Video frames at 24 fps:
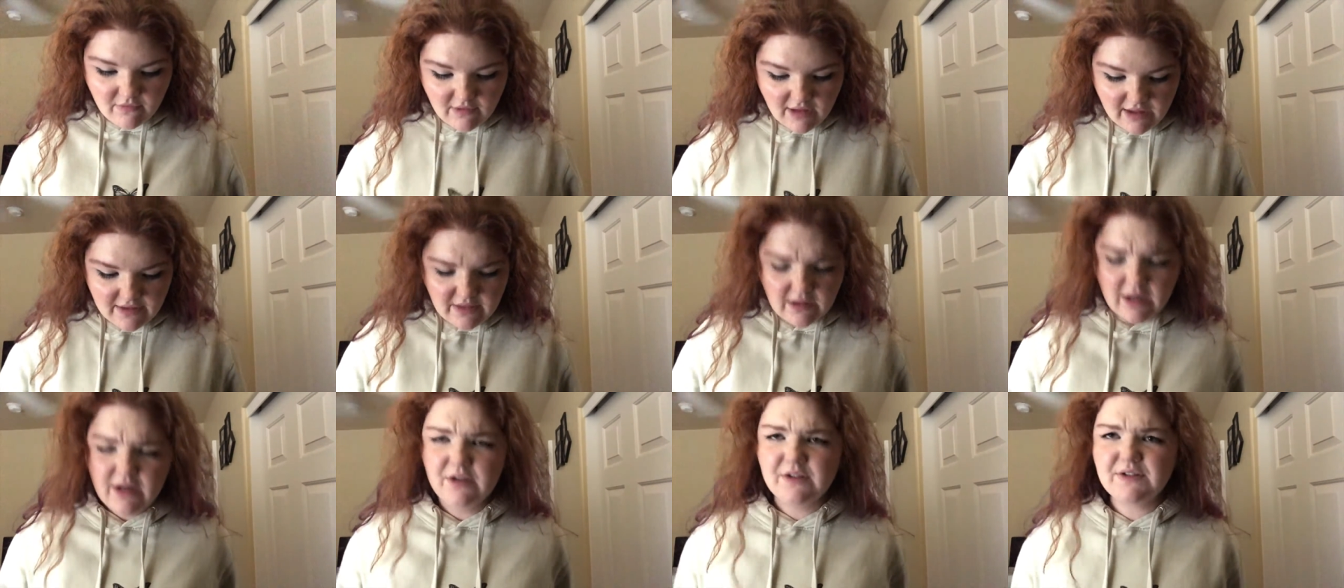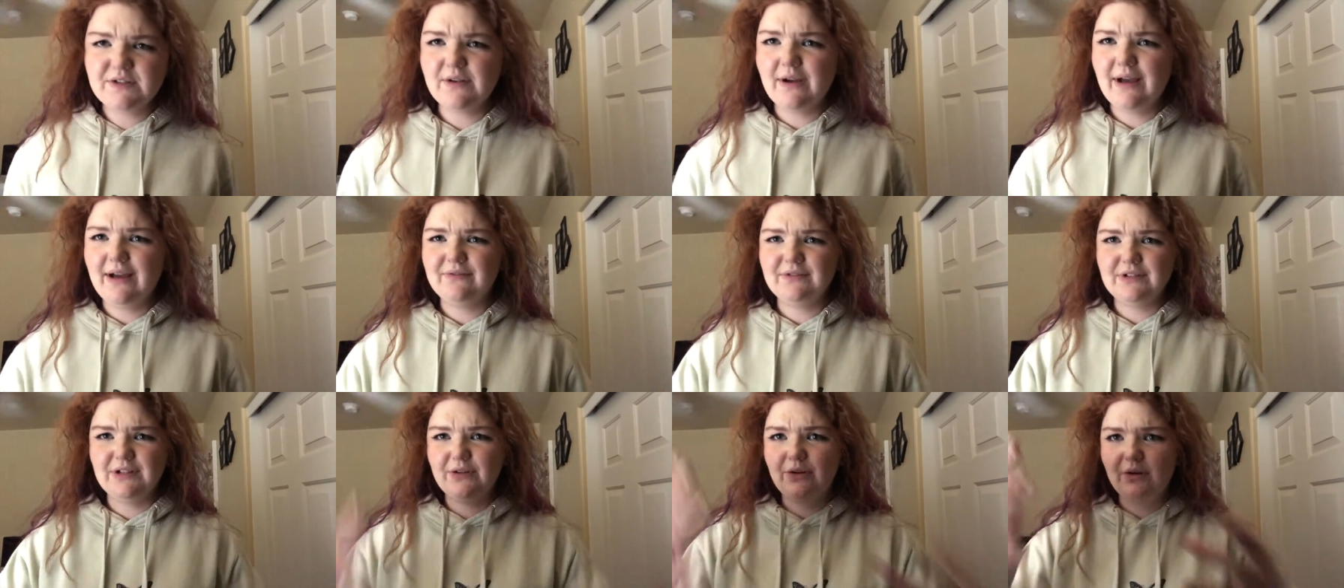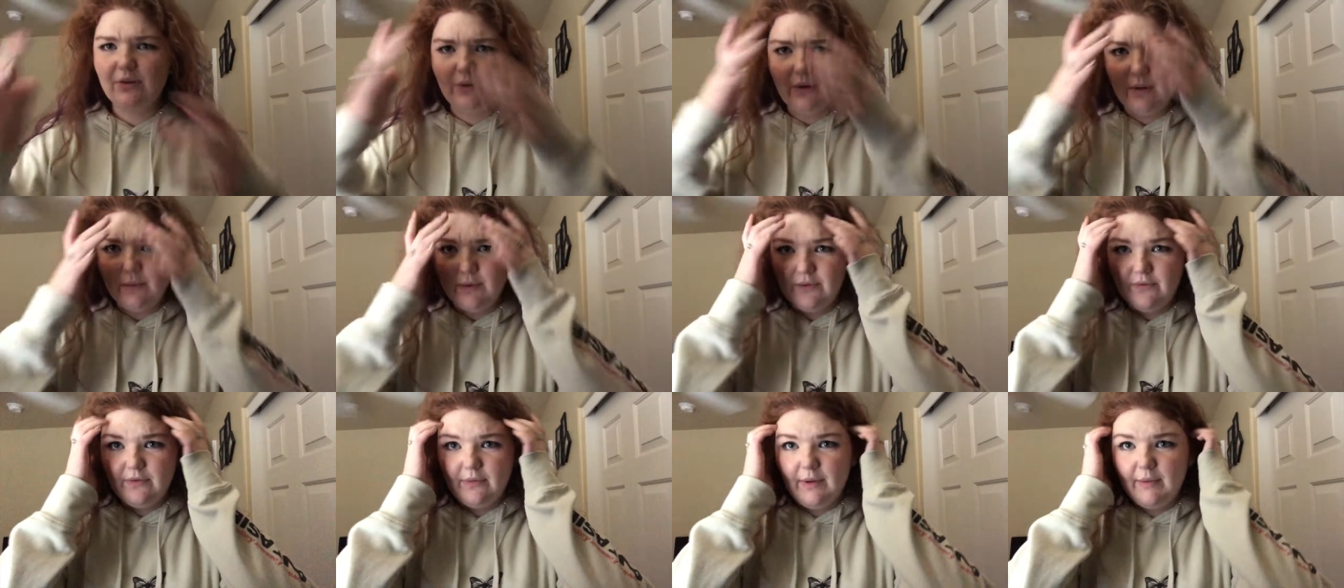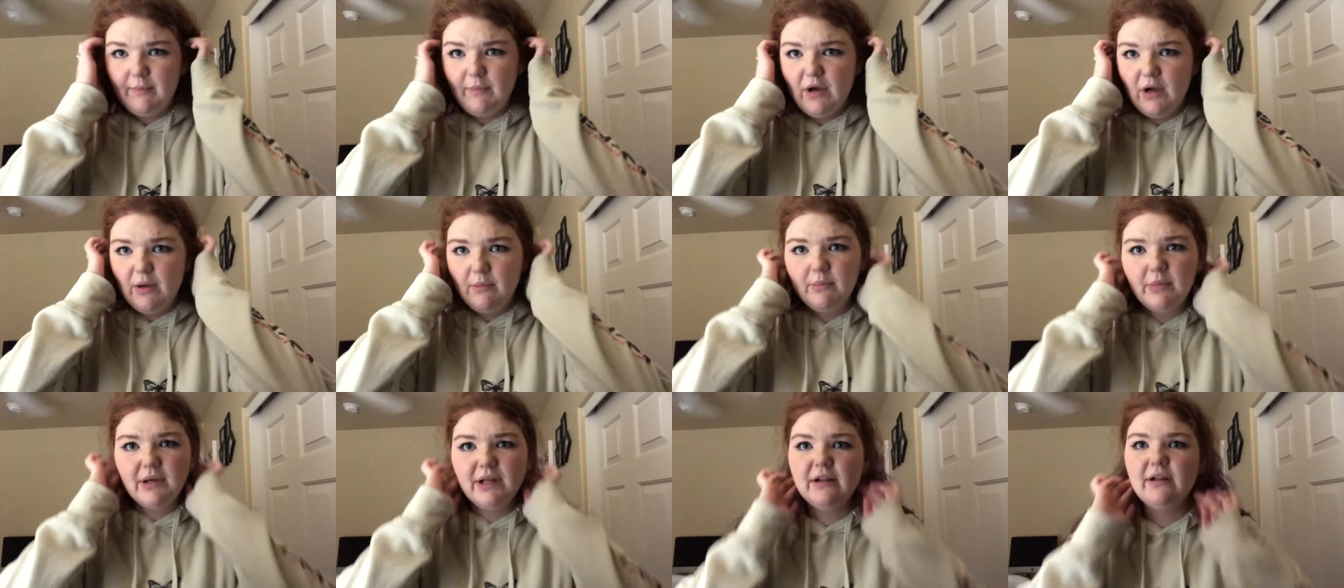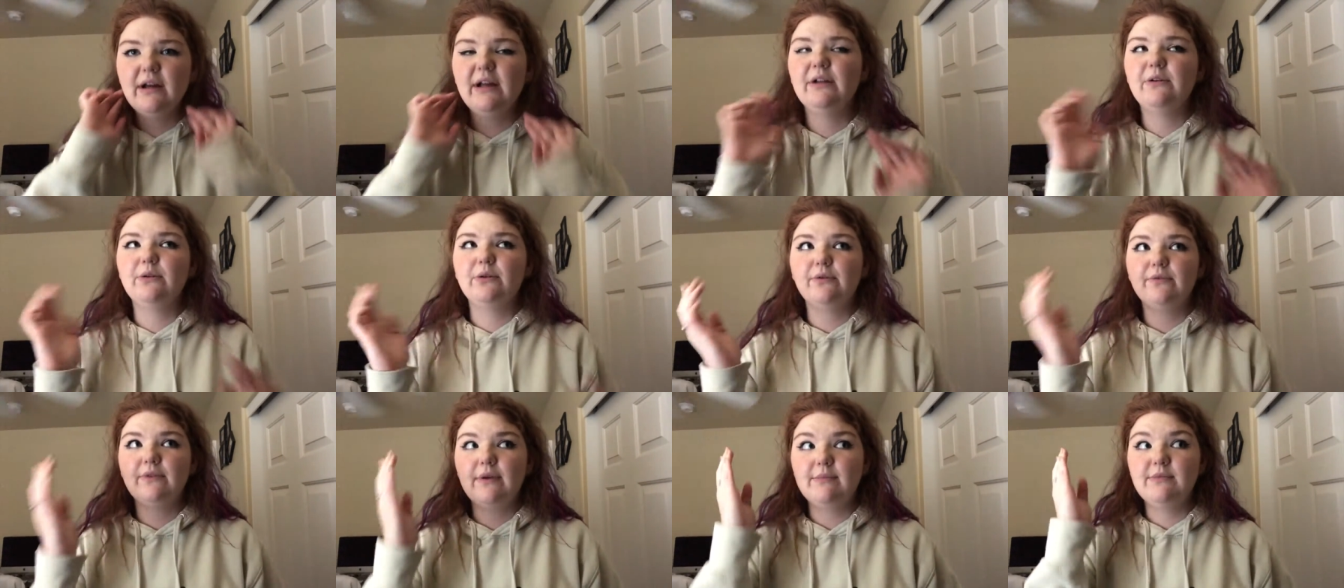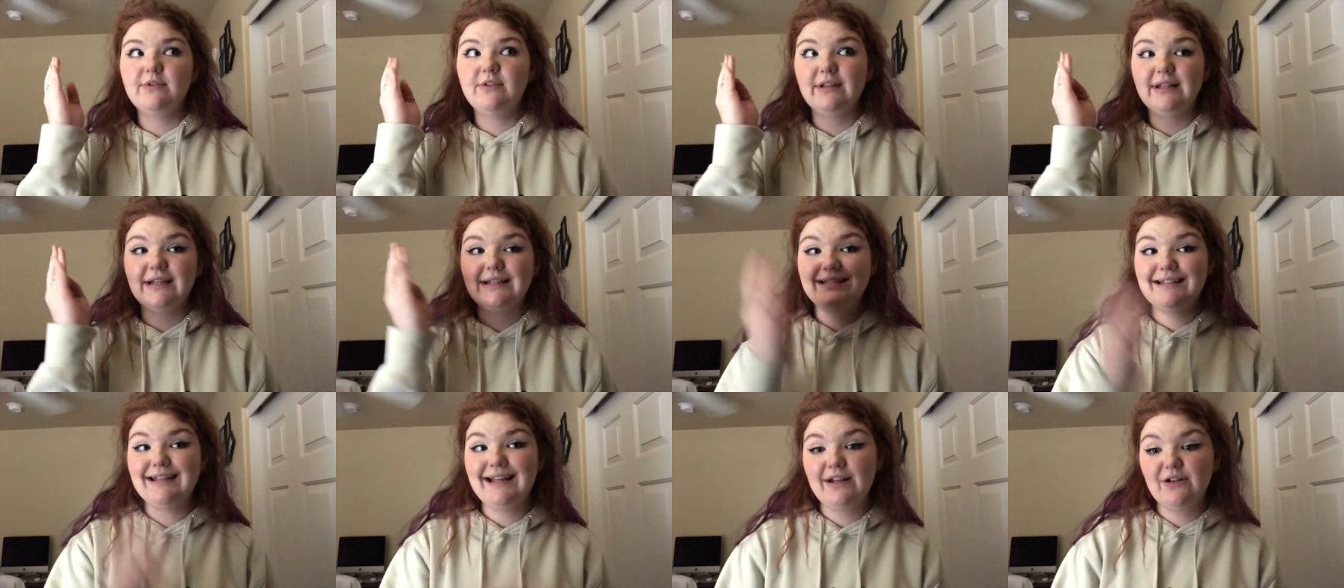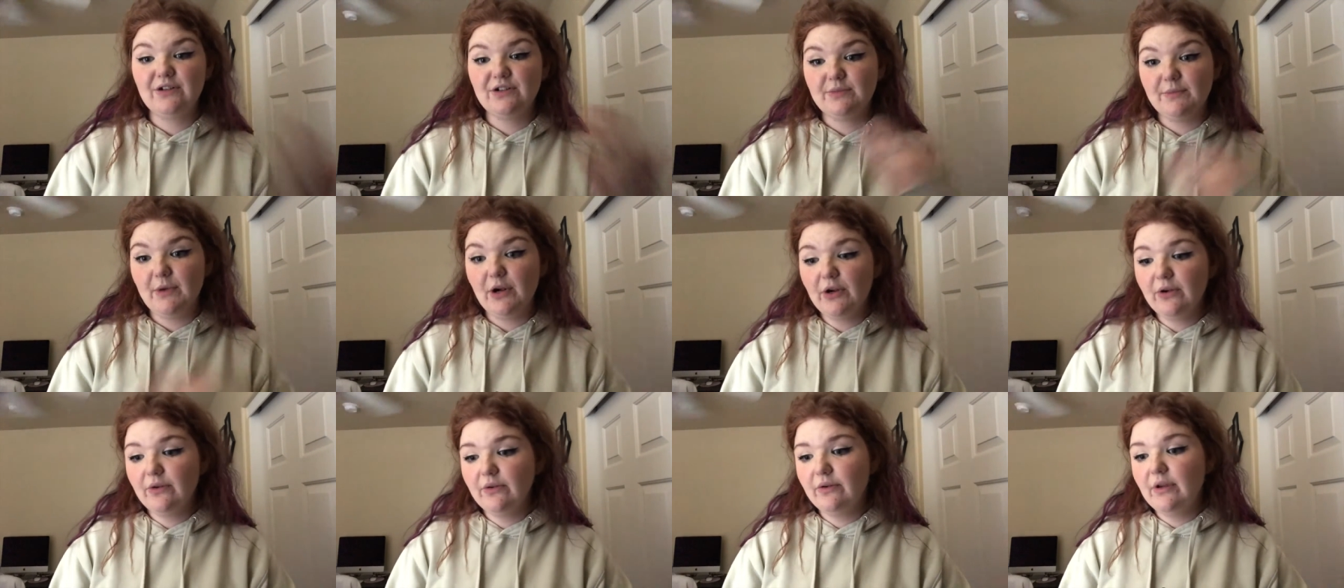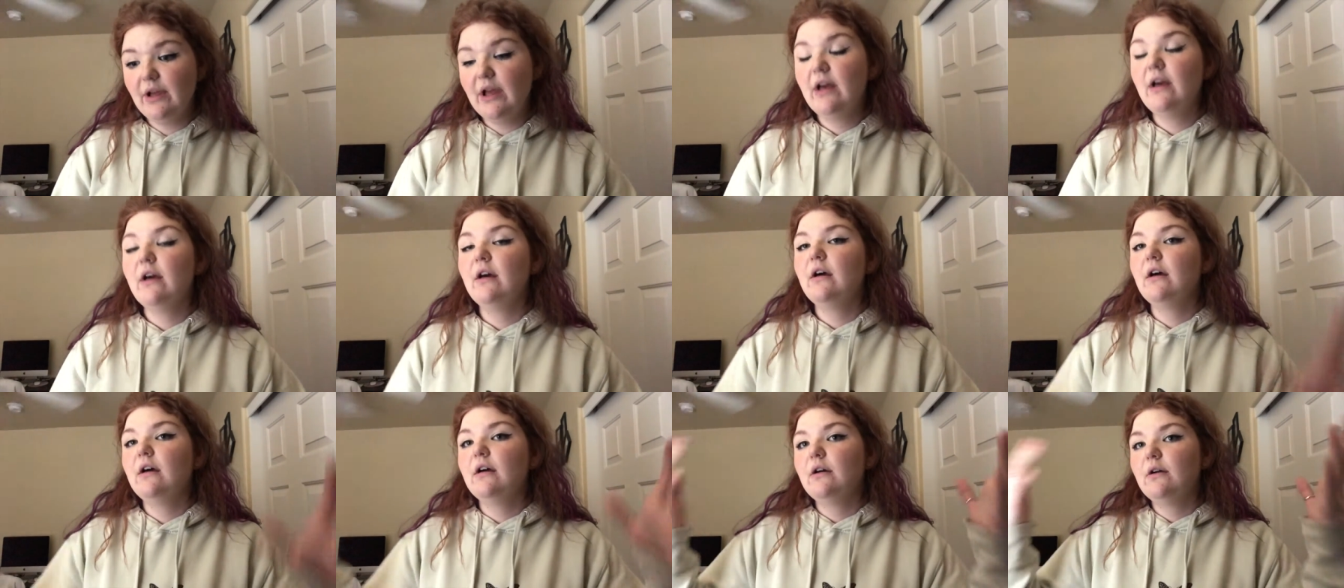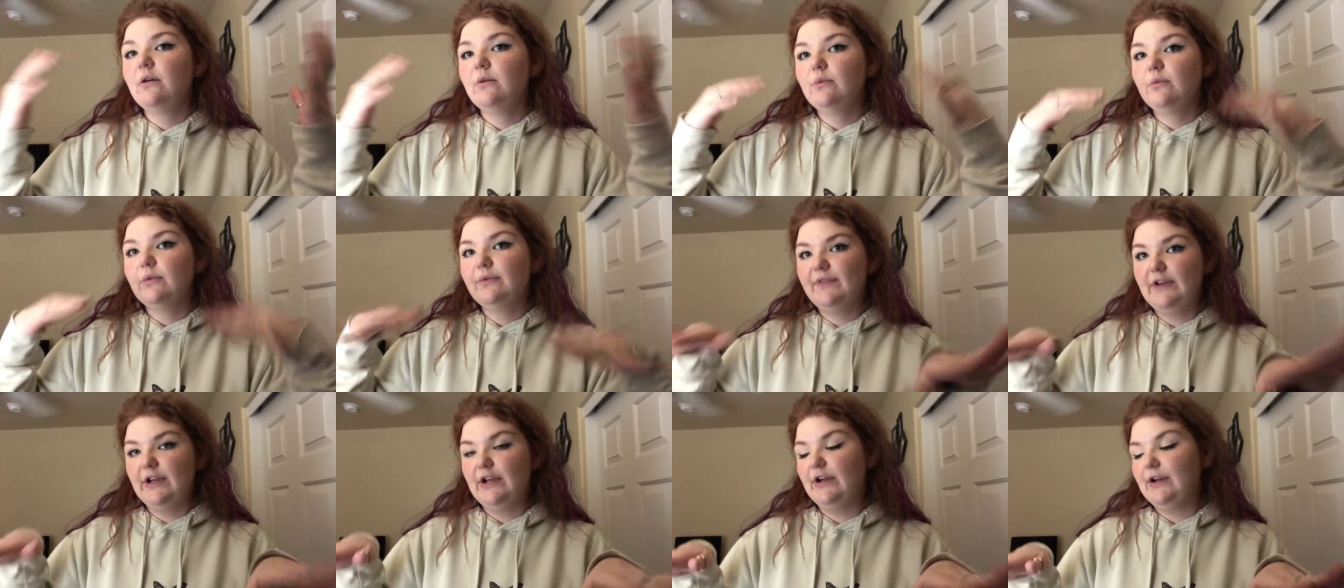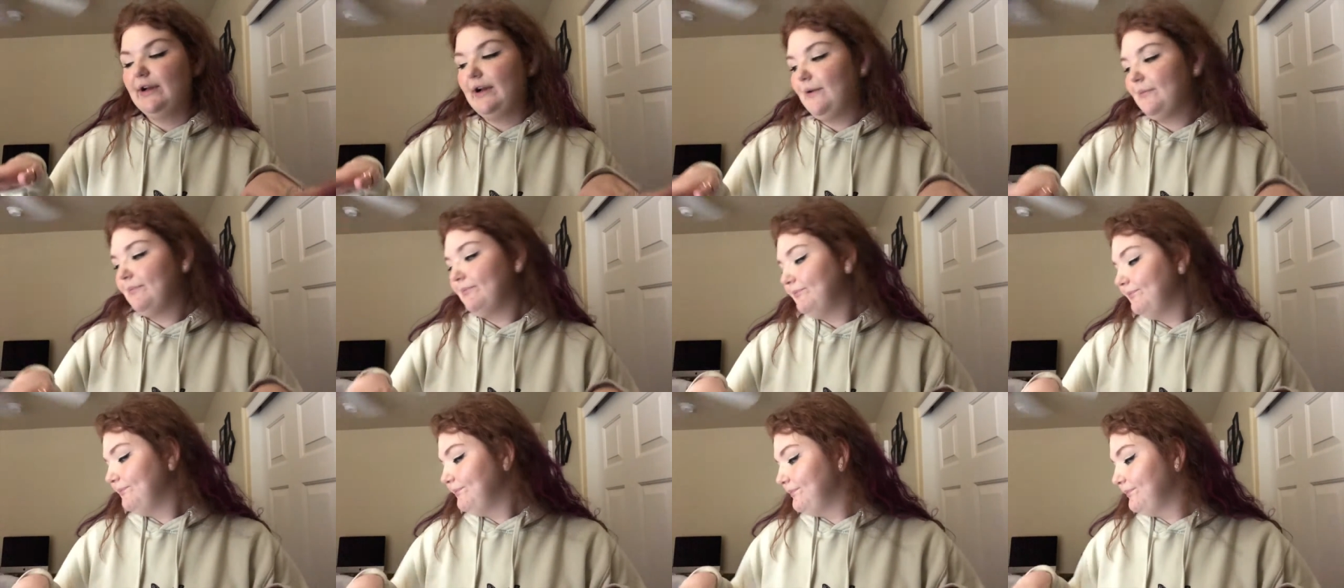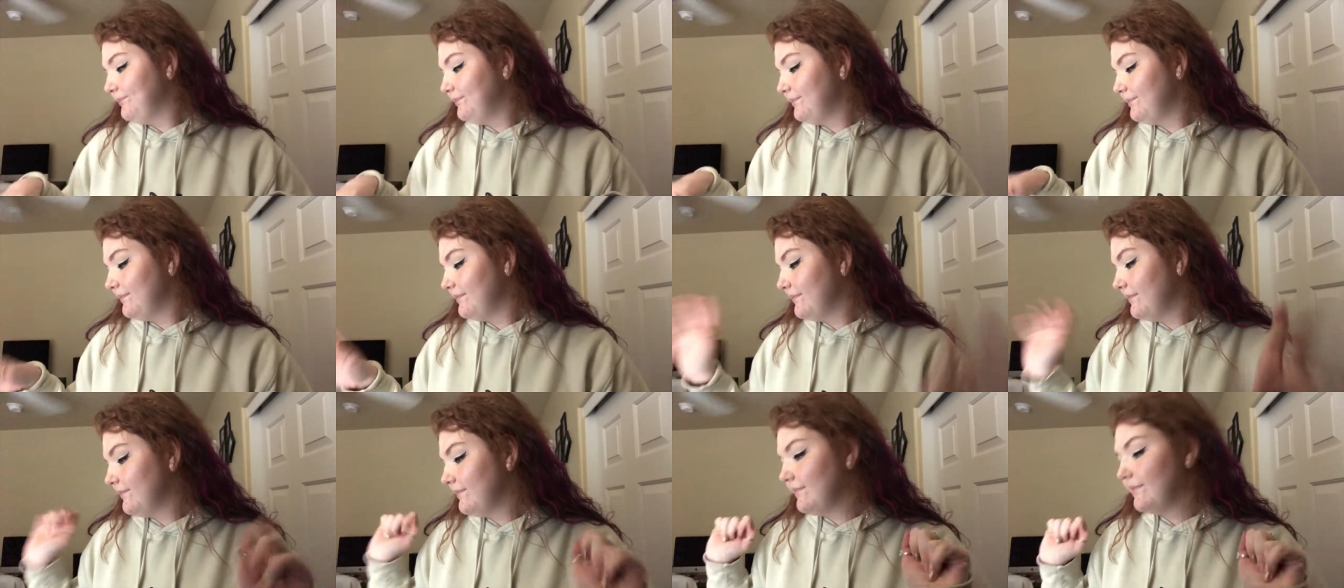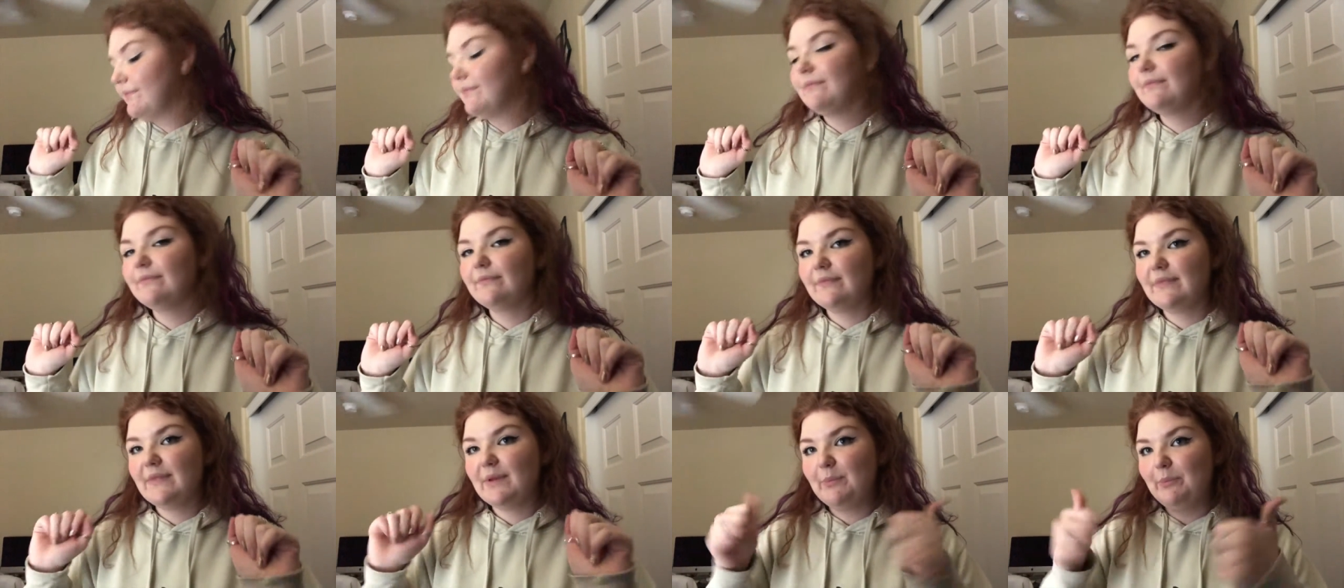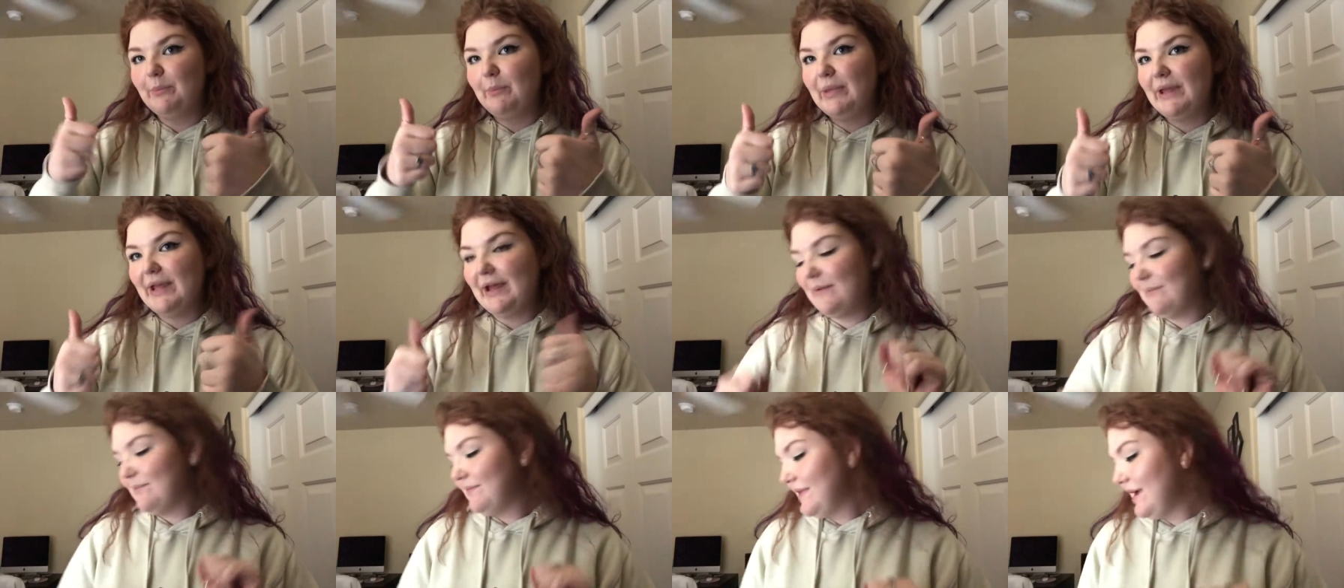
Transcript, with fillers: And then I also have to go to Walmart for my mom, but I don't know if I'm doing that tonight or tomorrow. We'll figure it out. But yeah,